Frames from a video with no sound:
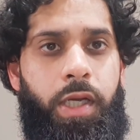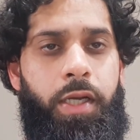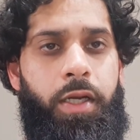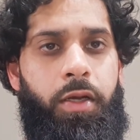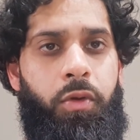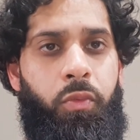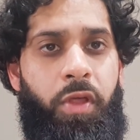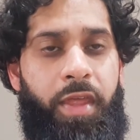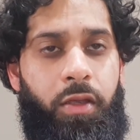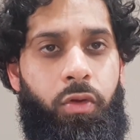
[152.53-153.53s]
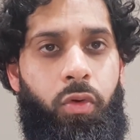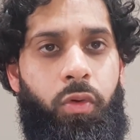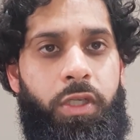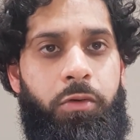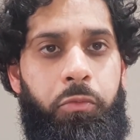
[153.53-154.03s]
were then
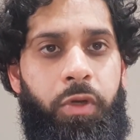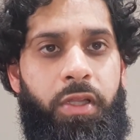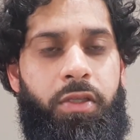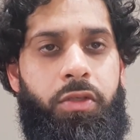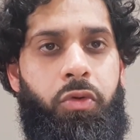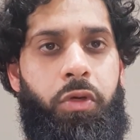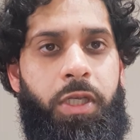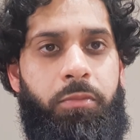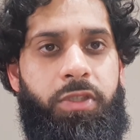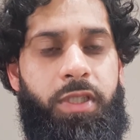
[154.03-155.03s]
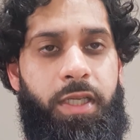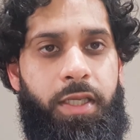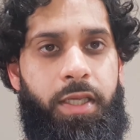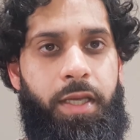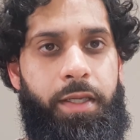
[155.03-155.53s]
coated with sodium
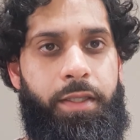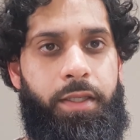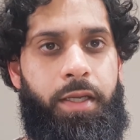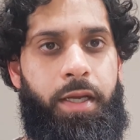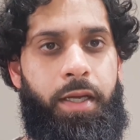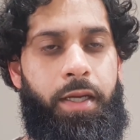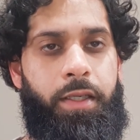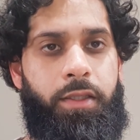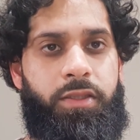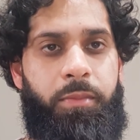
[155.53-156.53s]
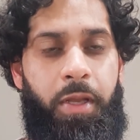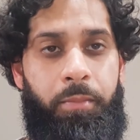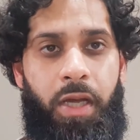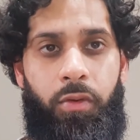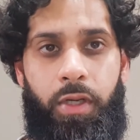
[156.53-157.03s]
silicate and
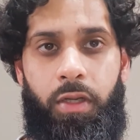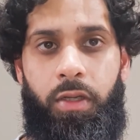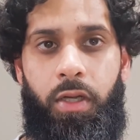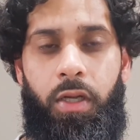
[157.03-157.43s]
cement powder